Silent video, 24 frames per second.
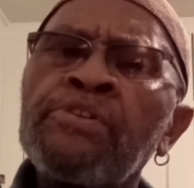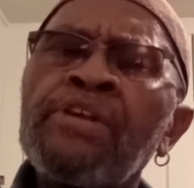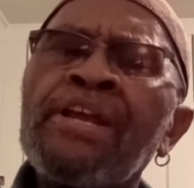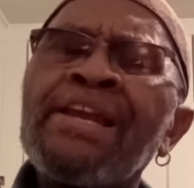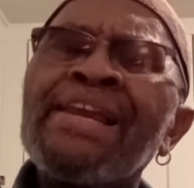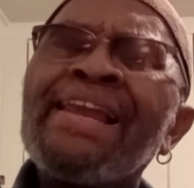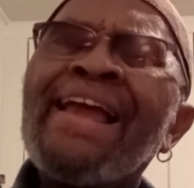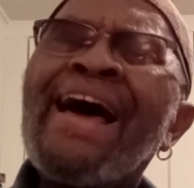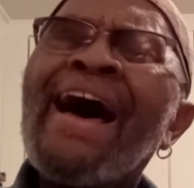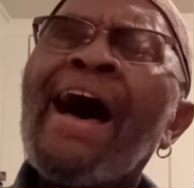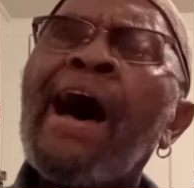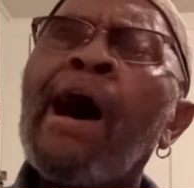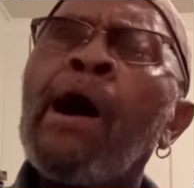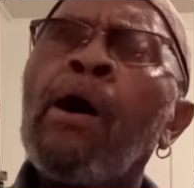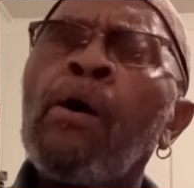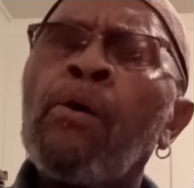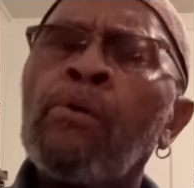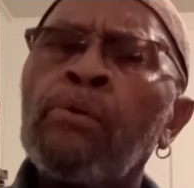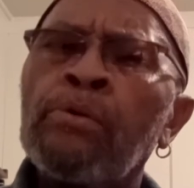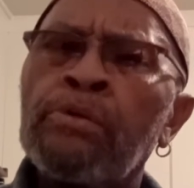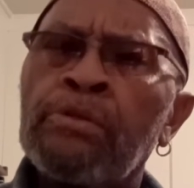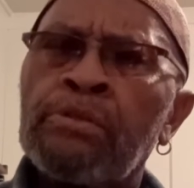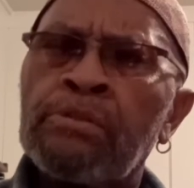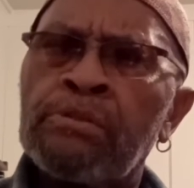
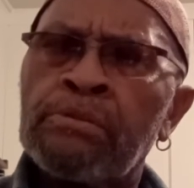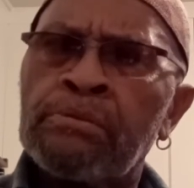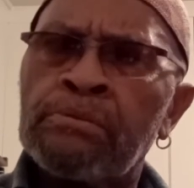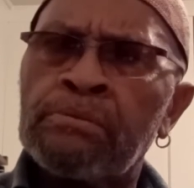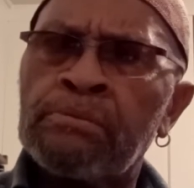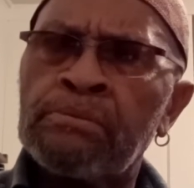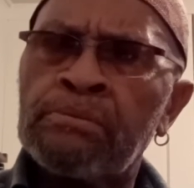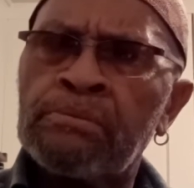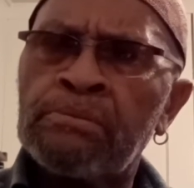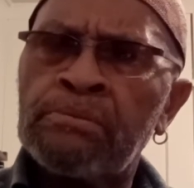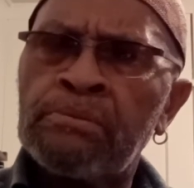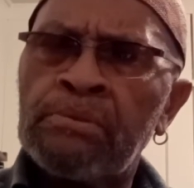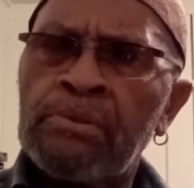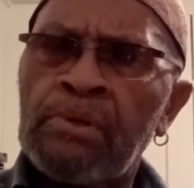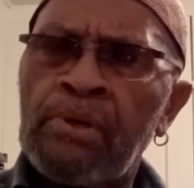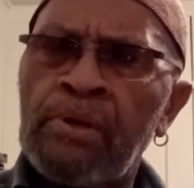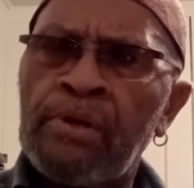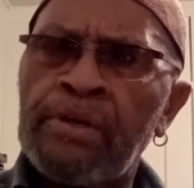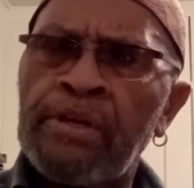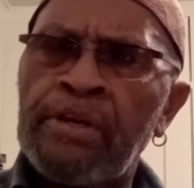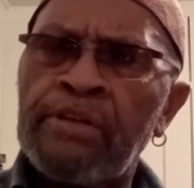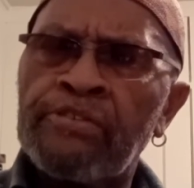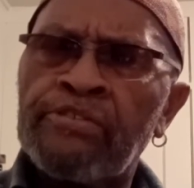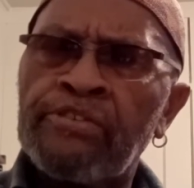allowed
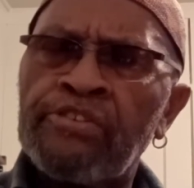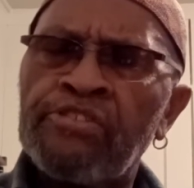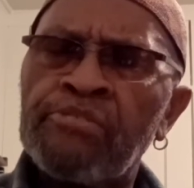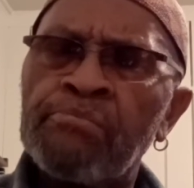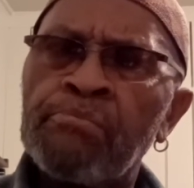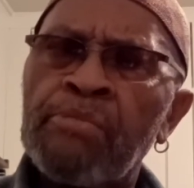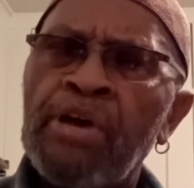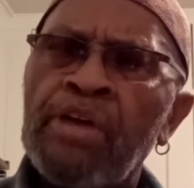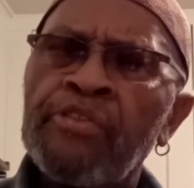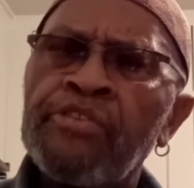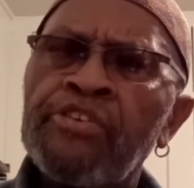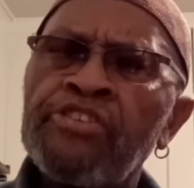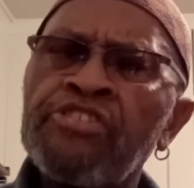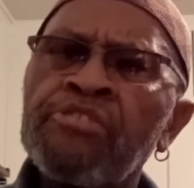against his mother.